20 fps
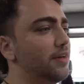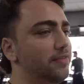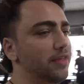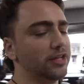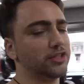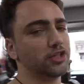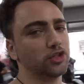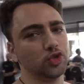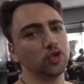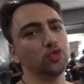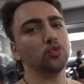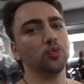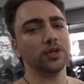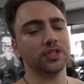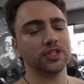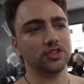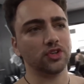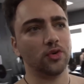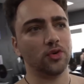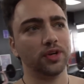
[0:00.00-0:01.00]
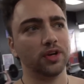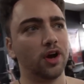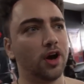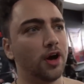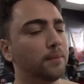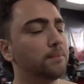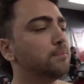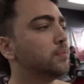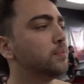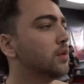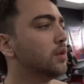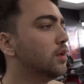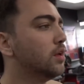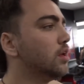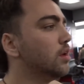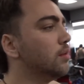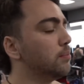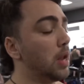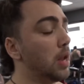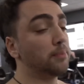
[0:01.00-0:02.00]
that's not true. Rich is already gone.
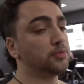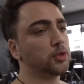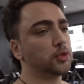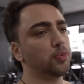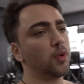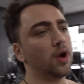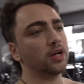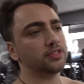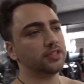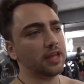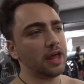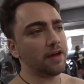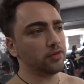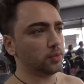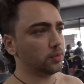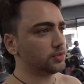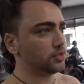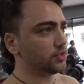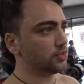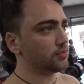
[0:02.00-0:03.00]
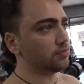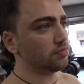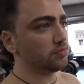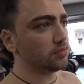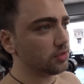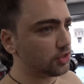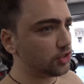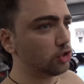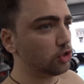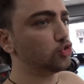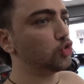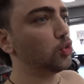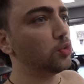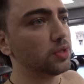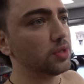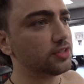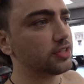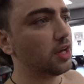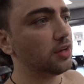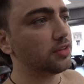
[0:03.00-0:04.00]
But I'm surprised that everyone's still doing
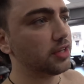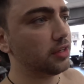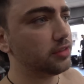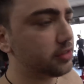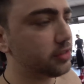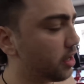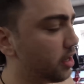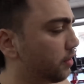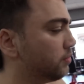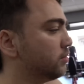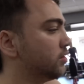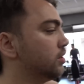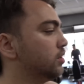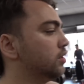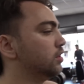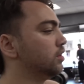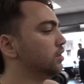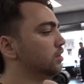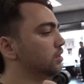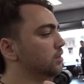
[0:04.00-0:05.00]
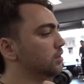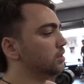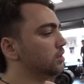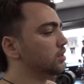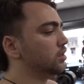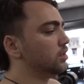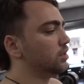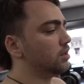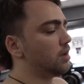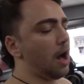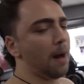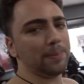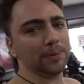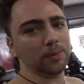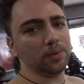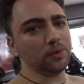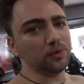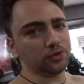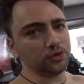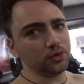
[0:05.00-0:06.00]
this on day 10. I'll be
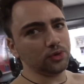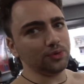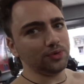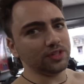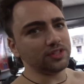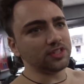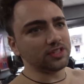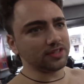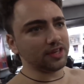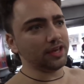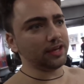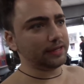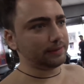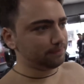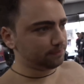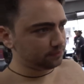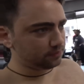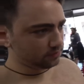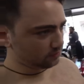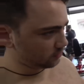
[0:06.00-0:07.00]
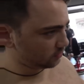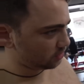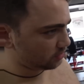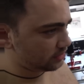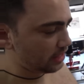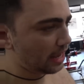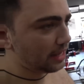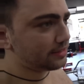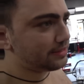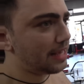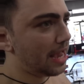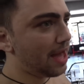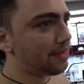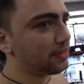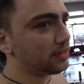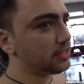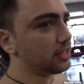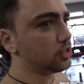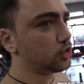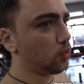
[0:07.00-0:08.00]
real with you. This is like day 10
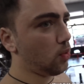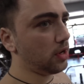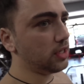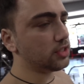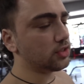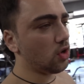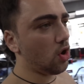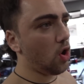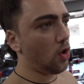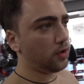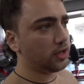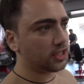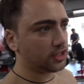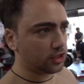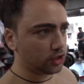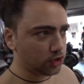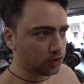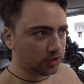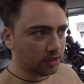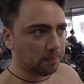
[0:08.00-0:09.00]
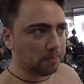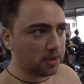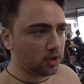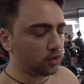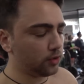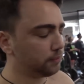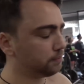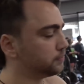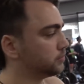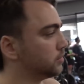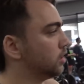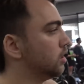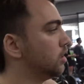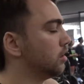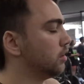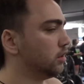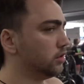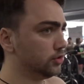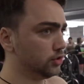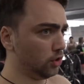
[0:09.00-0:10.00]
to day 20 is the hardest because you're in the middle.
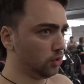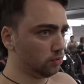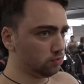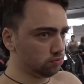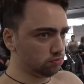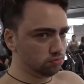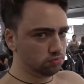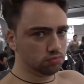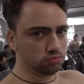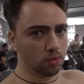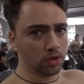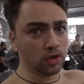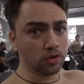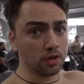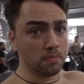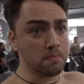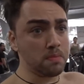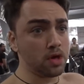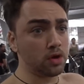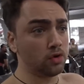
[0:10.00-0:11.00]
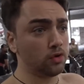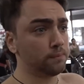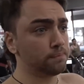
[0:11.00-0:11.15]
So when you're in the middle,